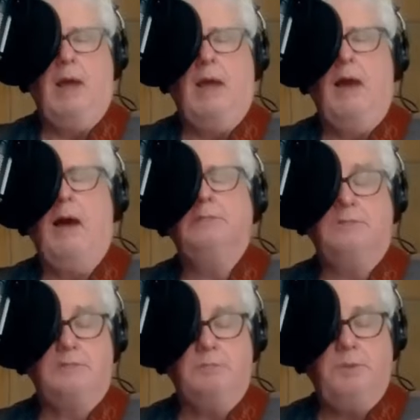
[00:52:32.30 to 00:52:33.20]
My
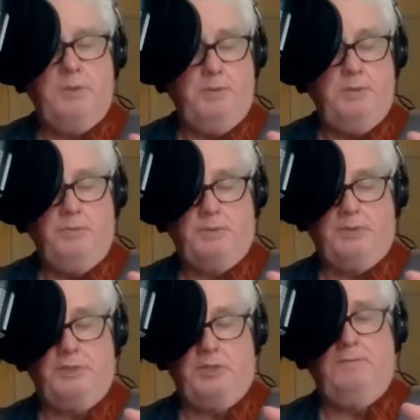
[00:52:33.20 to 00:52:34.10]

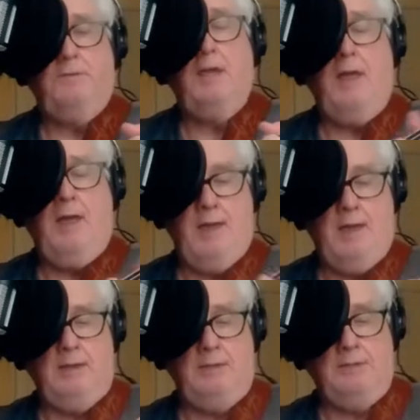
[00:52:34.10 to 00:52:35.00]
hospital shift
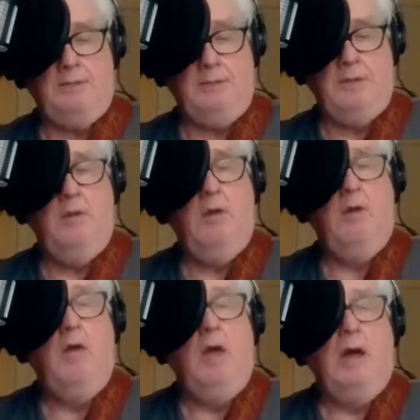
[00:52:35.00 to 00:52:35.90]
ends.
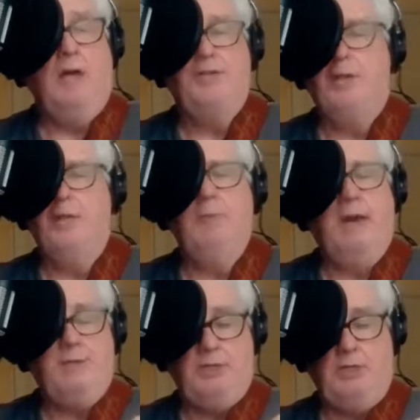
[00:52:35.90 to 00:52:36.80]
I
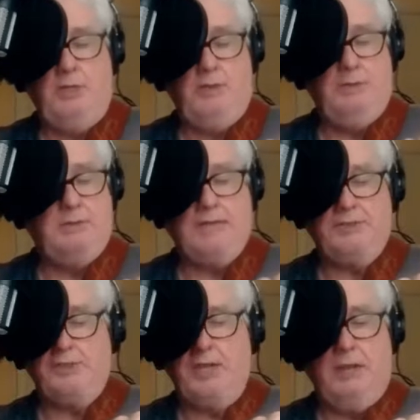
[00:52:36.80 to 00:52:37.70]
shed my
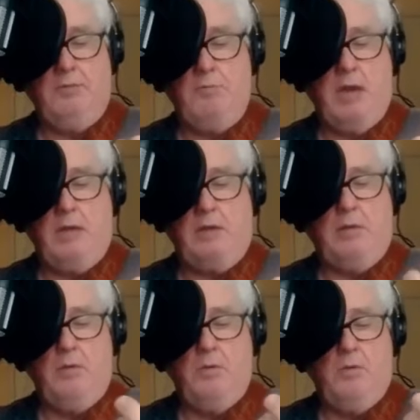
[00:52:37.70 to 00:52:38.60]
tears, I shed
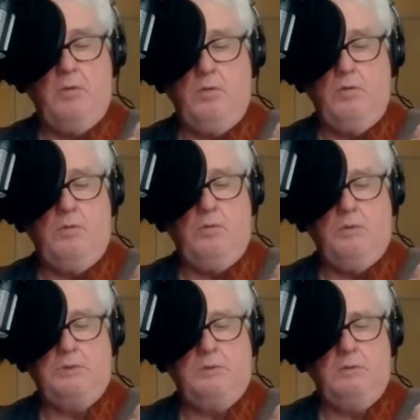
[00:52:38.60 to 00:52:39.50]
my
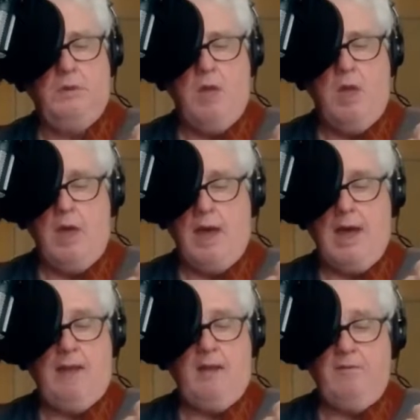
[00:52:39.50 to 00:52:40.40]
clothes.
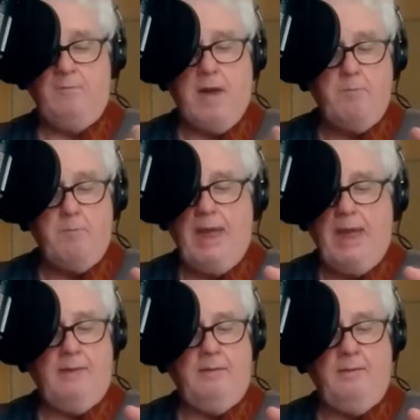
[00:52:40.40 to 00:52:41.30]
I leave my
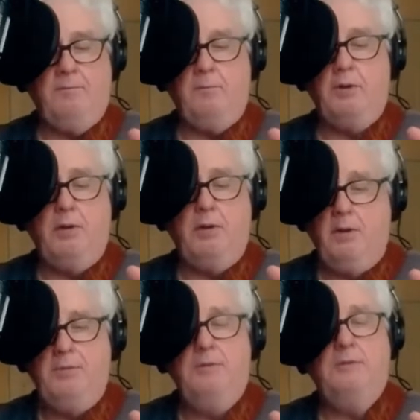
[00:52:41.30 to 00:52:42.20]
band of
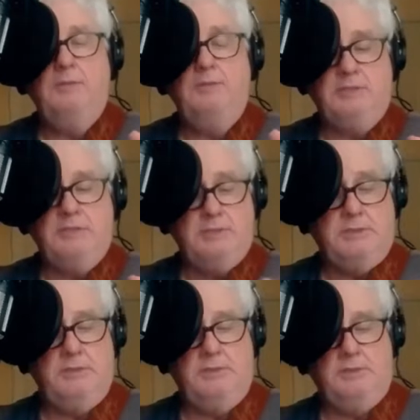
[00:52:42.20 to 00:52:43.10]
brothers and
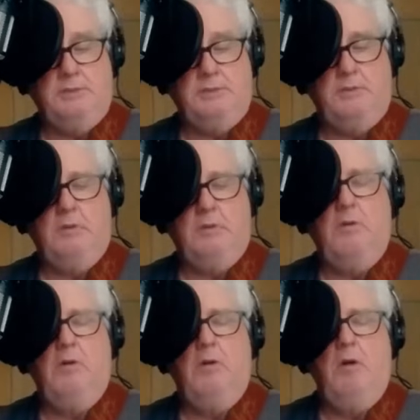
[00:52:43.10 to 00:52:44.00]
sisters
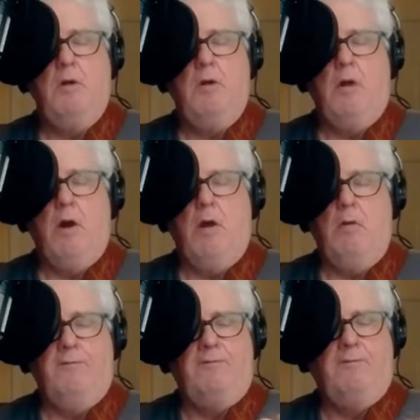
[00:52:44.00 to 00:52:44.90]

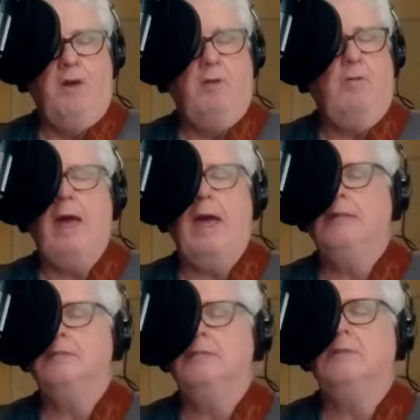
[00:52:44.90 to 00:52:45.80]
on the front
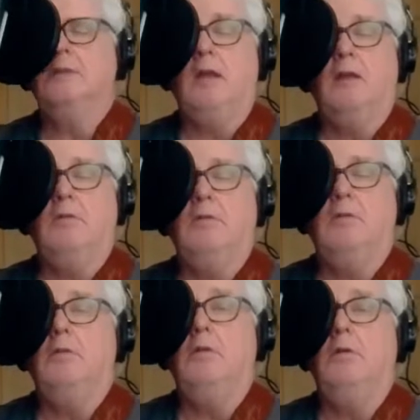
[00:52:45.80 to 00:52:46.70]
lines to
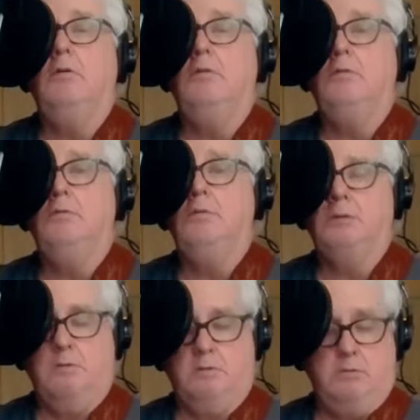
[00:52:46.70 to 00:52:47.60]
carry the
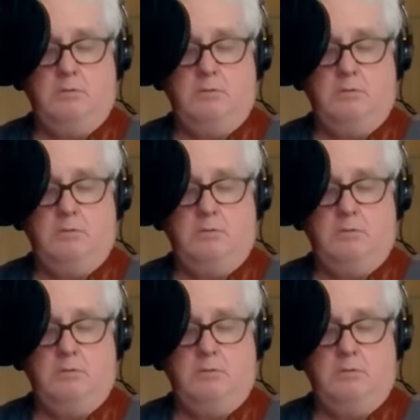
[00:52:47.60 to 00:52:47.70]
load.